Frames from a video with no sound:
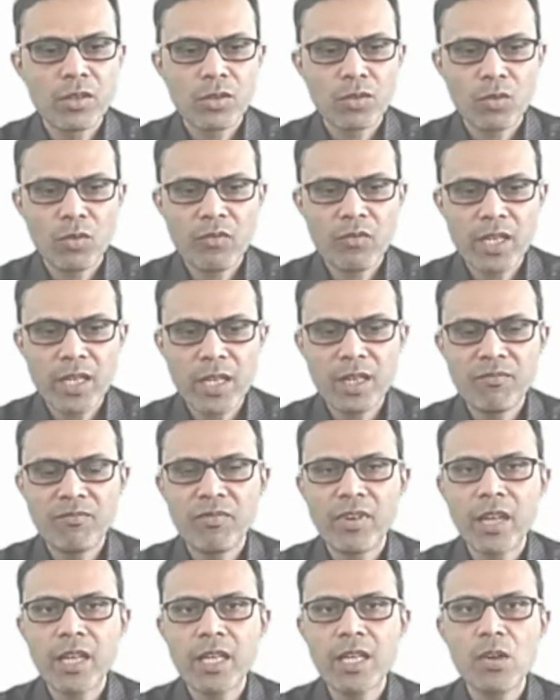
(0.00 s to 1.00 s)
So we can
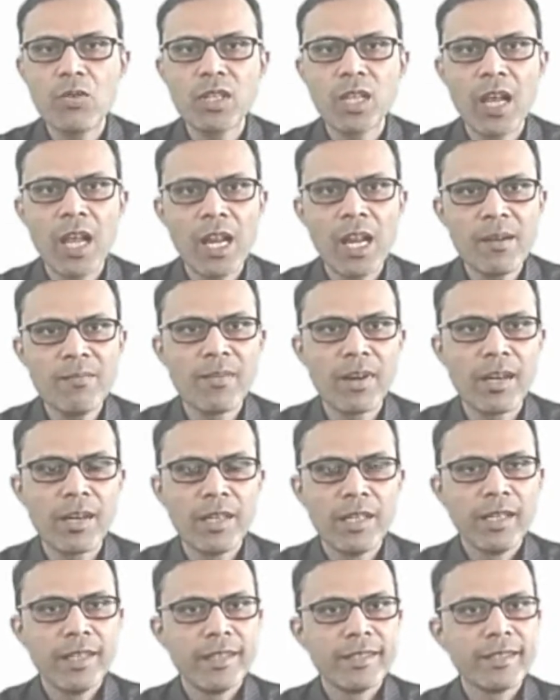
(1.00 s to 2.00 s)
find out alpha,
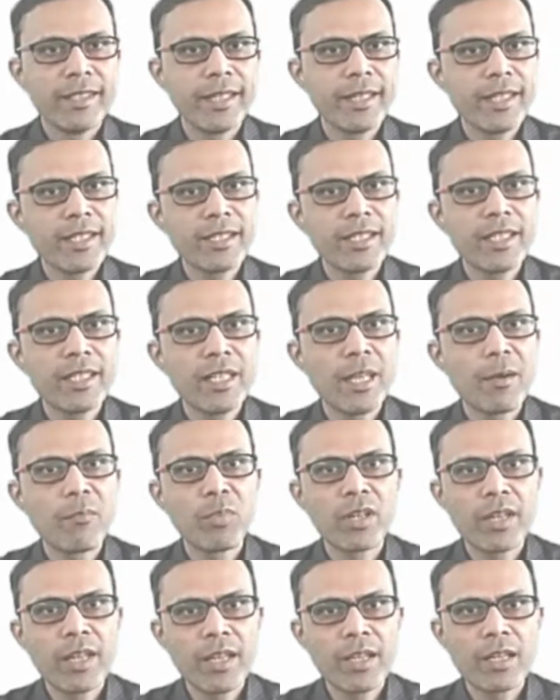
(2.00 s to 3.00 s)
that is the
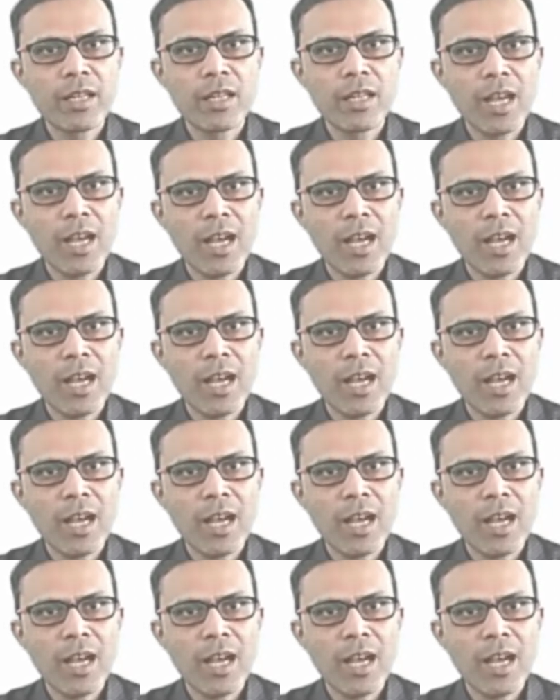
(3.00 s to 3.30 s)
taper angle.